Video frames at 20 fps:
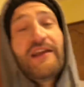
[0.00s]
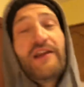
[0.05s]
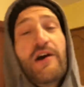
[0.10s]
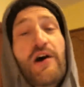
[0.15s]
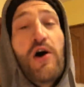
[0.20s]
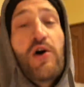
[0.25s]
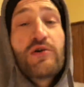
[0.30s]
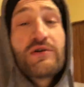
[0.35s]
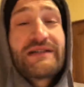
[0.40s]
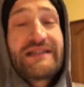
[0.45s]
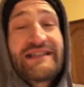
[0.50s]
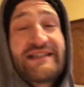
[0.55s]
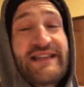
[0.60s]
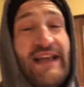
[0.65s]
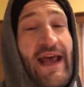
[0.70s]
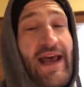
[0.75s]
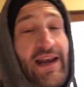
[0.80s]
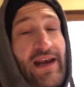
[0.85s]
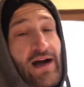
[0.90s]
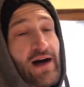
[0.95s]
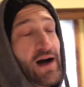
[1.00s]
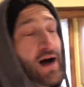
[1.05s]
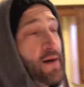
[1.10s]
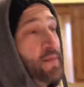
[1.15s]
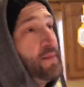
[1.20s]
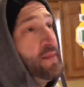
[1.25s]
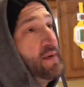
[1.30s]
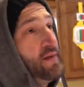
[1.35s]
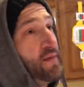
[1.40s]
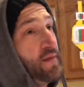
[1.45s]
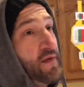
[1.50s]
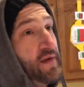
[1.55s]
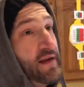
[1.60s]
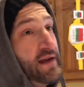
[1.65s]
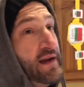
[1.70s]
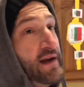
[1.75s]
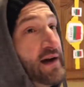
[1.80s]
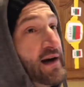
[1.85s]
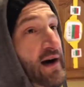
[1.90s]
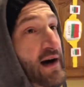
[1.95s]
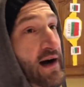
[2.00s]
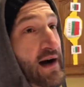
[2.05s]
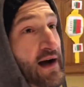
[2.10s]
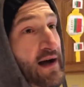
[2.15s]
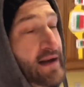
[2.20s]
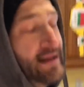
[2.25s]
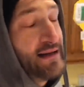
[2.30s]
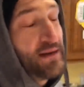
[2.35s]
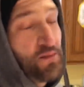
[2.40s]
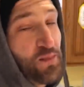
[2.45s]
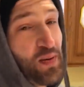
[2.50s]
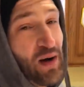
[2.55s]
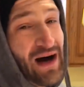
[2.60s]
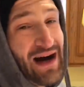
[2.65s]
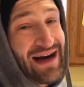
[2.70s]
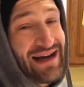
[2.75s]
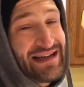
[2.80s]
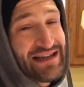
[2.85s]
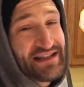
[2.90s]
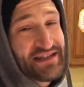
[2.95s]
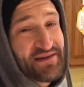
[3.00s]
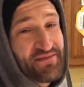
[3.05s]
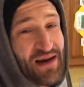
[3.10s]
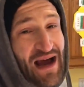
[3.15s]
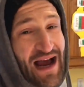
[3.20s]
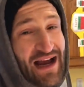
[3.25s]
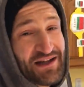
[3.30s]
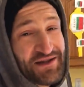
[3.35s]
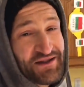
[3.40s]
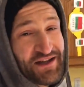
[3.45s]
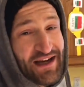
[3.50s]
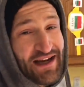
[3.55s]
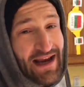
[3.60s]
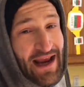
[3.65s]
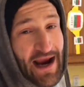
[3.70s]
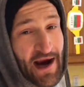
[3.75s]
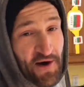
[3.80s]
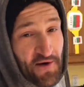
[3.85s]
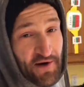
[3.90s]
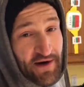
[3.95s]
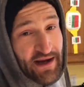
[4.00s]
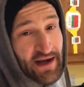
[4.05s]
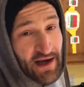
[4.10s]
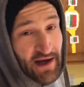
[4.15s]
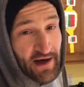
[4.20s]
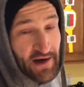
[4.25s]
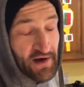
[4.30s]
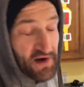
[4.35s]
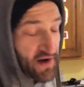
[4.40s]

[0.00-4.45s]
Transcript: to go set up the uh, pie smashing area,